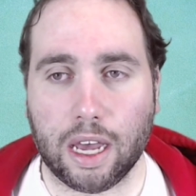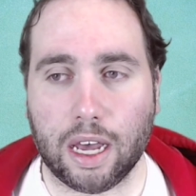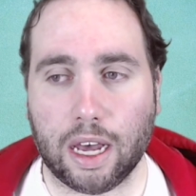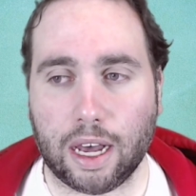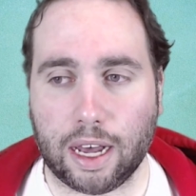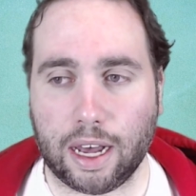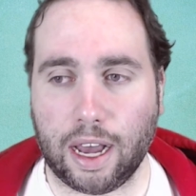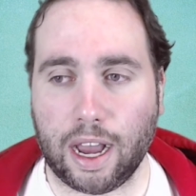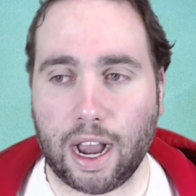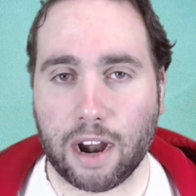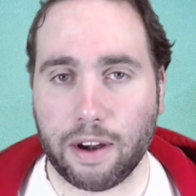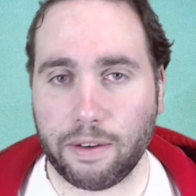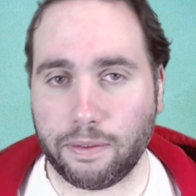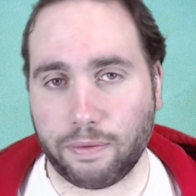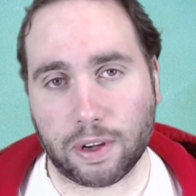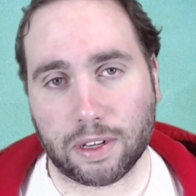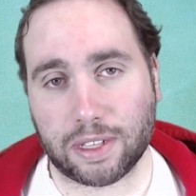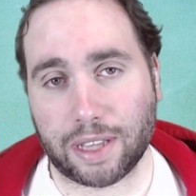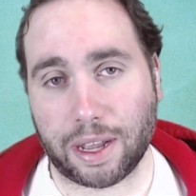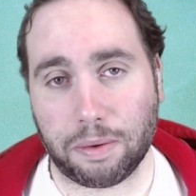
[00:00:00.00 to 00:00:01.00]
Uh, Iron
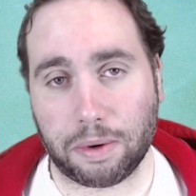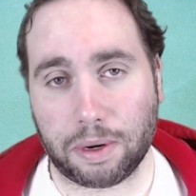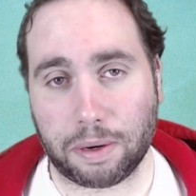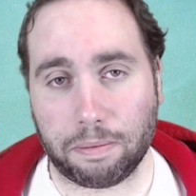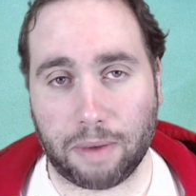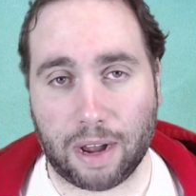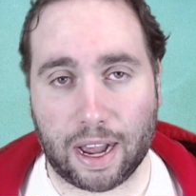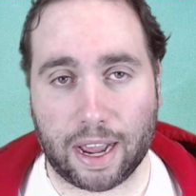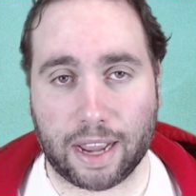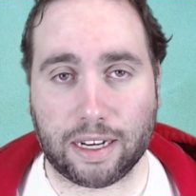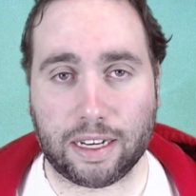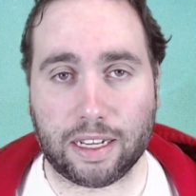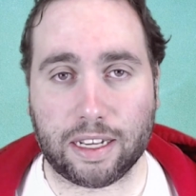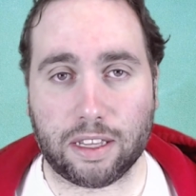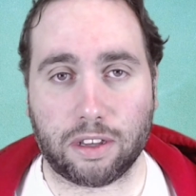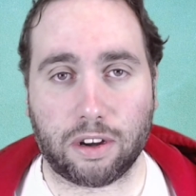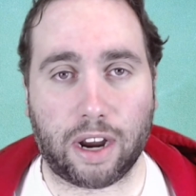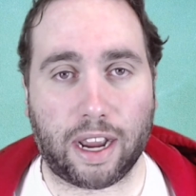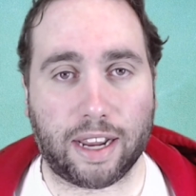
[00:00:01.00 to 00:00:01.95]
Fist I wouldn't mind either.